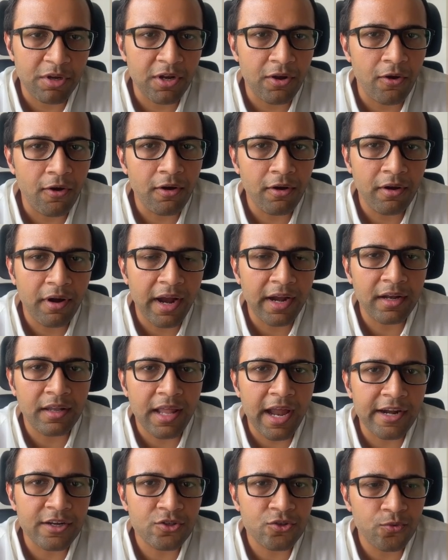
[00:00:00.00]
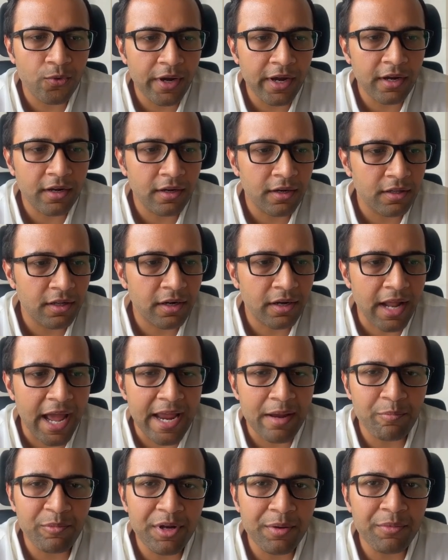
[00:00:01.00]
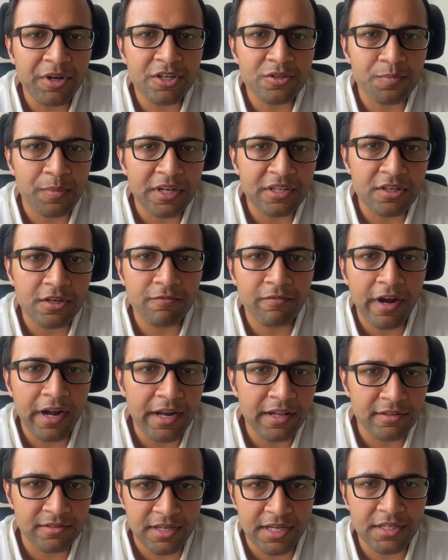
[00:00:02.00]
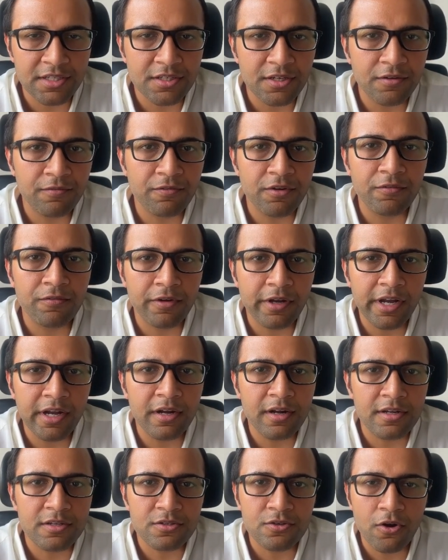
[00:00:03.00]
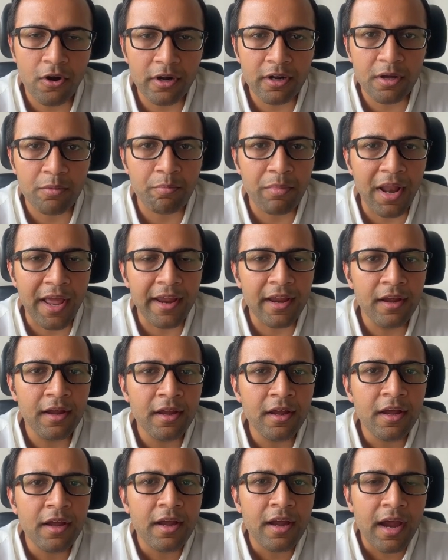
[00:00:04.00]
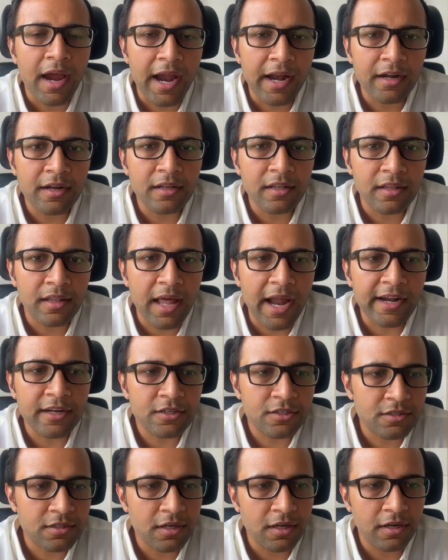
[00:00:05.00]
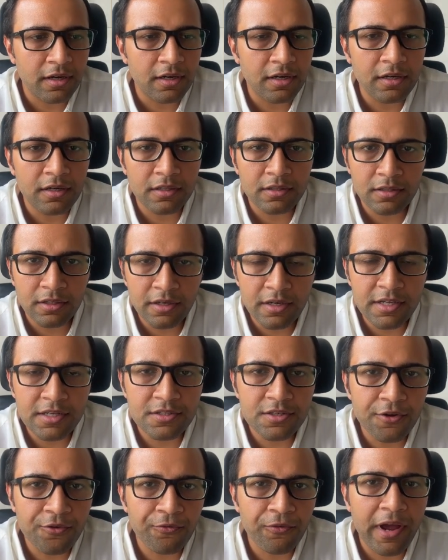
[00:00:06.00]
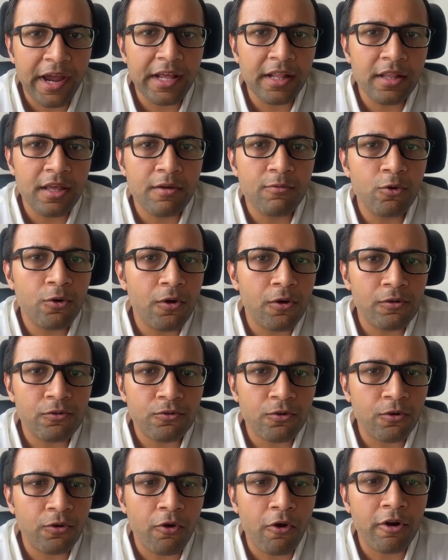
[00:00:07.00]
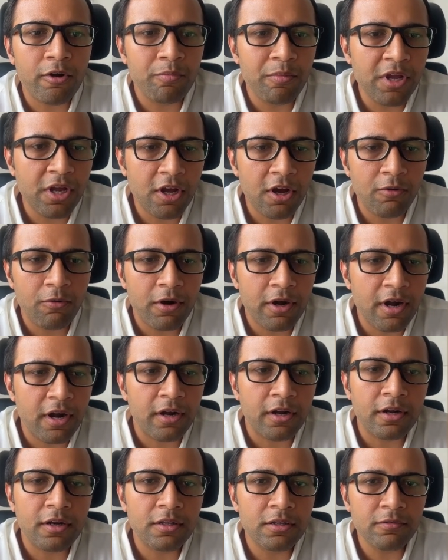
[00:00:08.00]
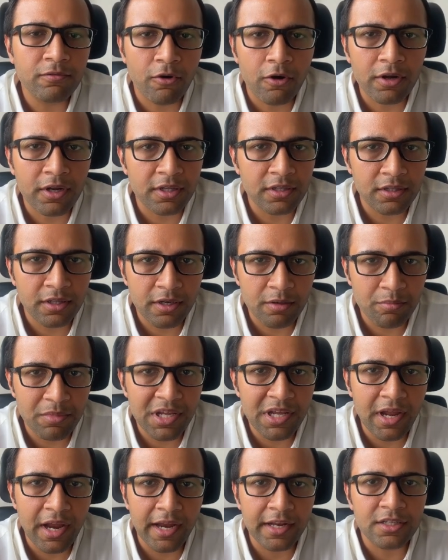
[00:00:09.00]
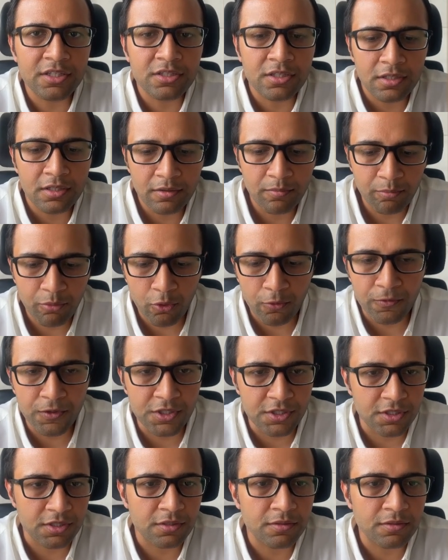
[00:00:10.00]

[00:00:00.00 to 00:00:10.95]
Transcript: law, and that's where the time limit specified in section 15 does not apply, and that's the reason why they would also not be covered under the 43BH provision.